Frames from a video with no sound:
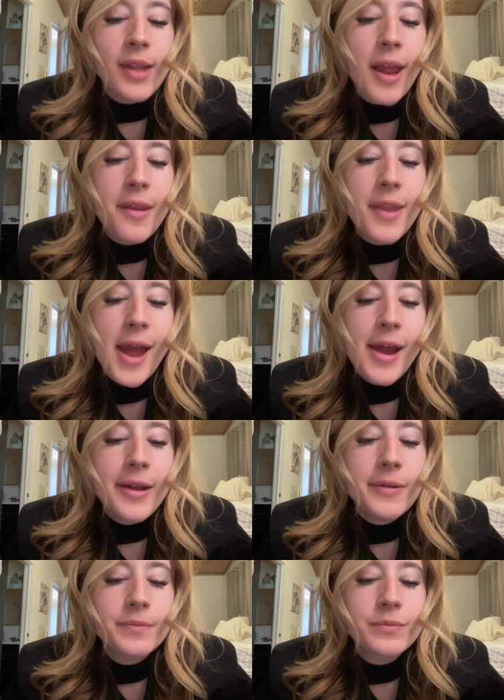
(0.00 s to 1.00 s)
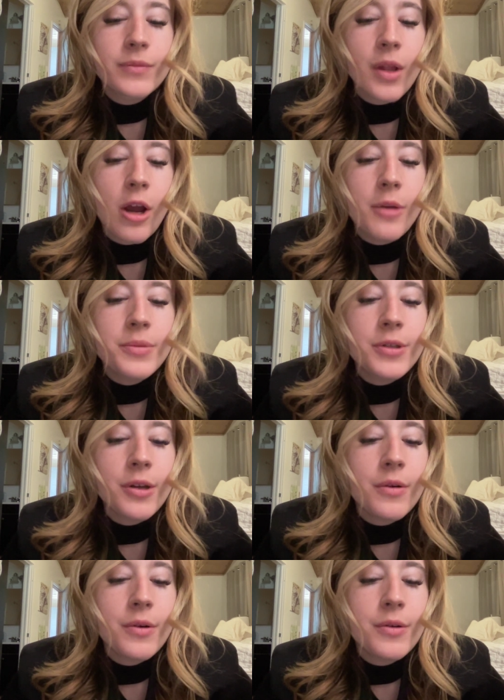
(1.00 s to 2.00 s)
and that
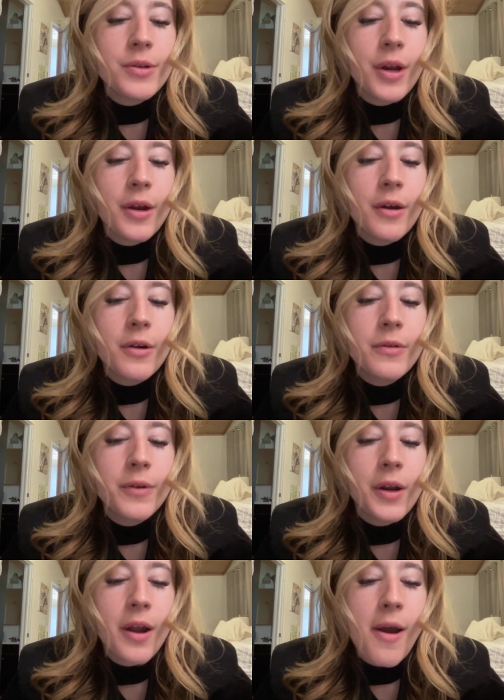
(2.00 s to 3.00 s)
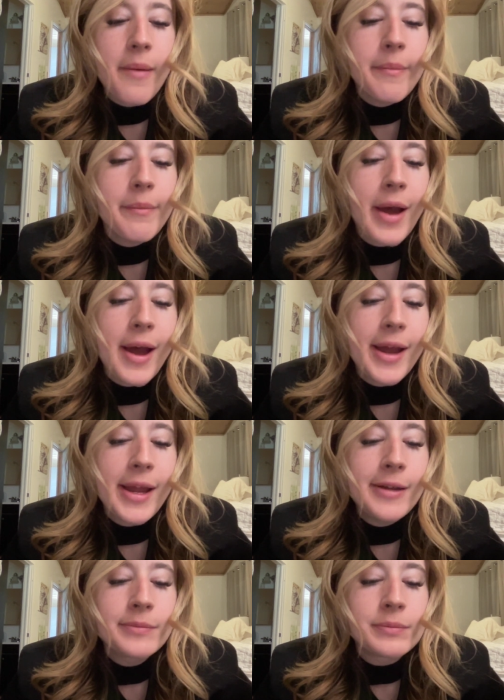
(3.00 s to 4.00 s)
obstacles are overcome
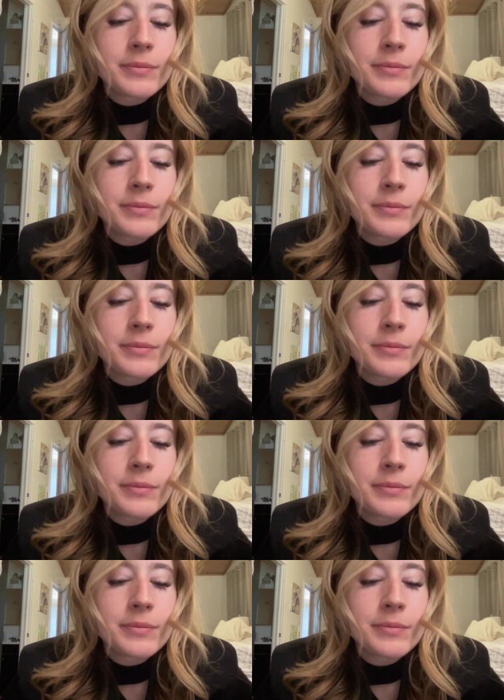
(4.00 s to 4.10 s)
by